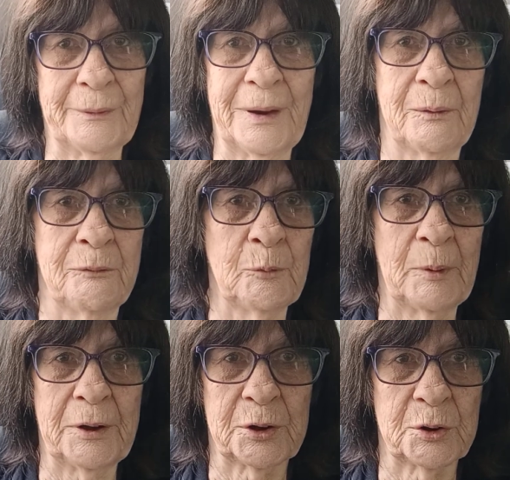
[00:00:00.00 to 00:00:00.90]

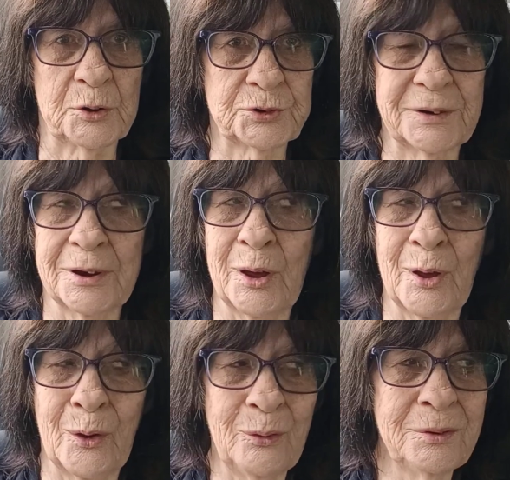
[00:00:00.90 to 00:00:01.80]
everybody knows that."
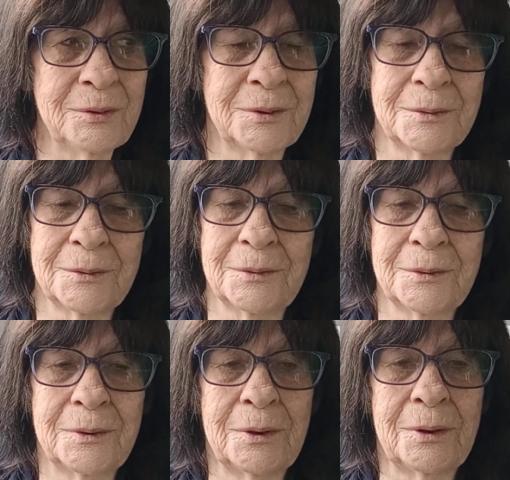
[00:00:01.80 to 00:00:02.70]
No,
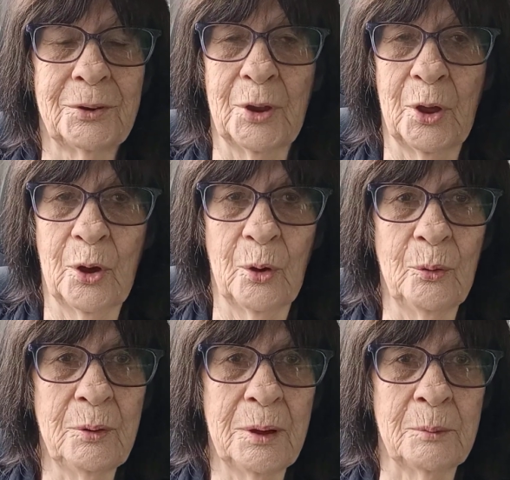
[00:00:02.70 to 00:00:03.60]

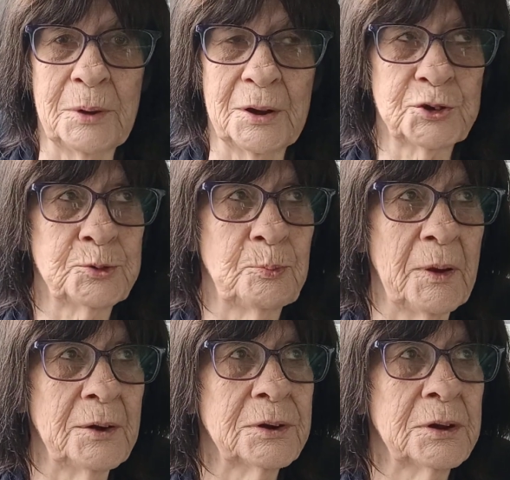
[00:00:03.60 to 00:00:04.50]
no. I mean, I
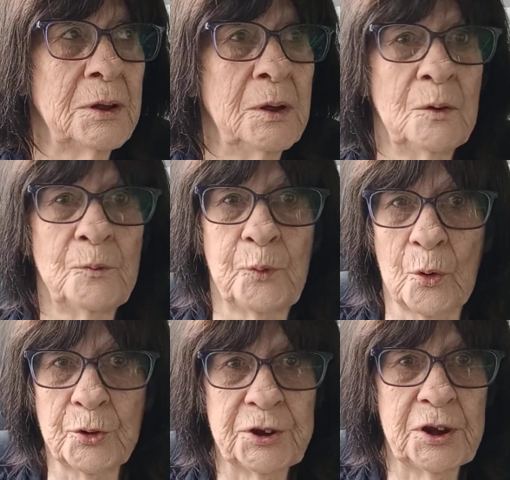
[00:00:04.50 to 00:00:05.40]
spent
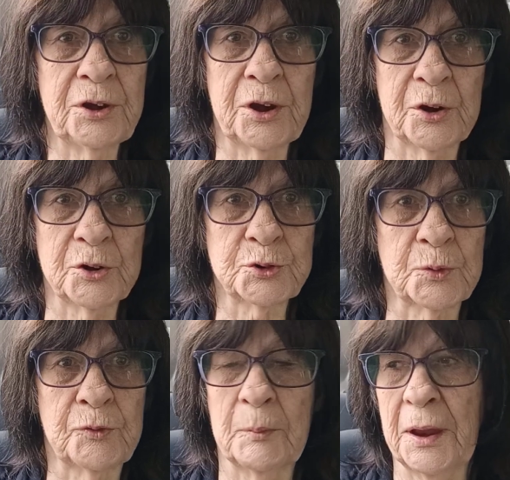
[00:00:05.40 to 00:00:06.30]
14 years with
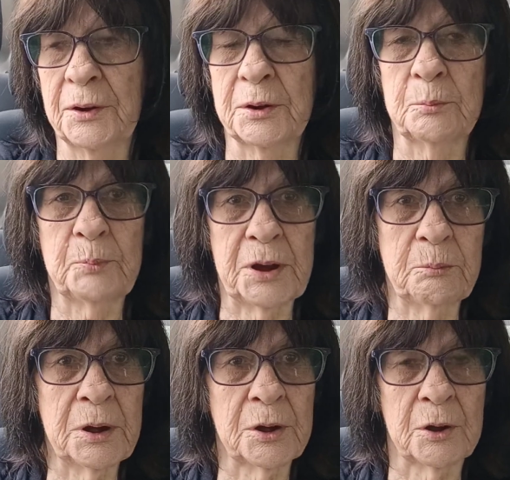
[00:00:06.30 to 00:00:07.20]
a man that beat
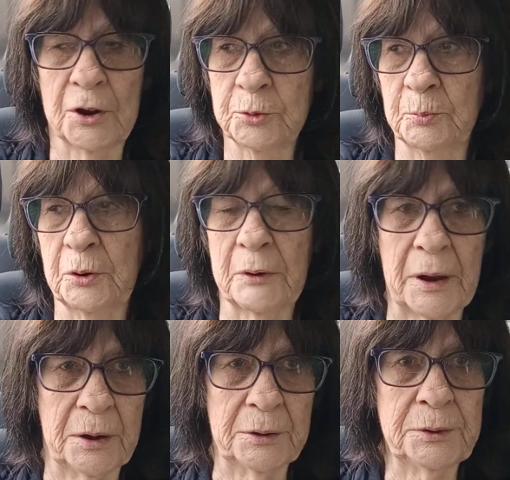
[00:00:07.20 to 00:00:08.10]
me and knocked me
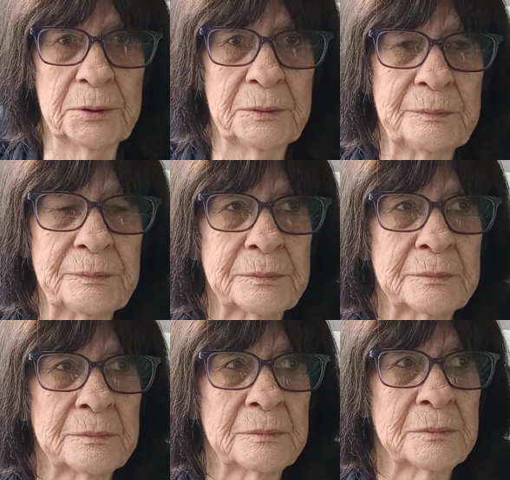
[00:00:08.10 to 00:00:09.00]
around,
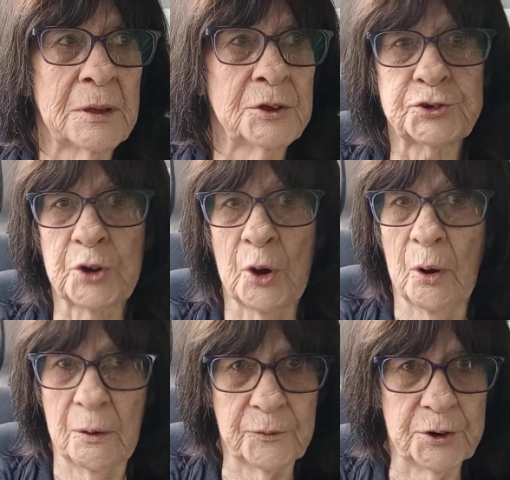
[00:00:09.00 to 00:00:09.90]

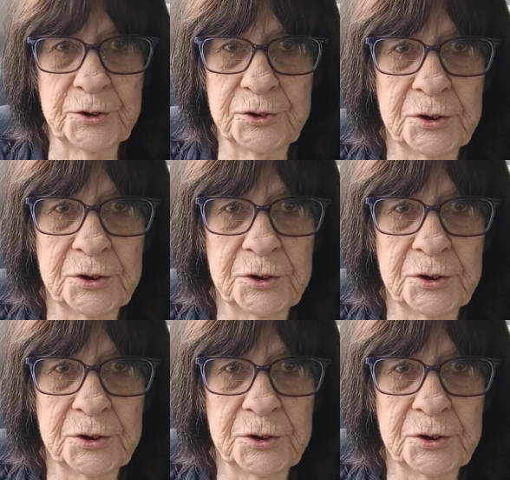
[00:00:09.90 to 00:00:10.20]
starved us,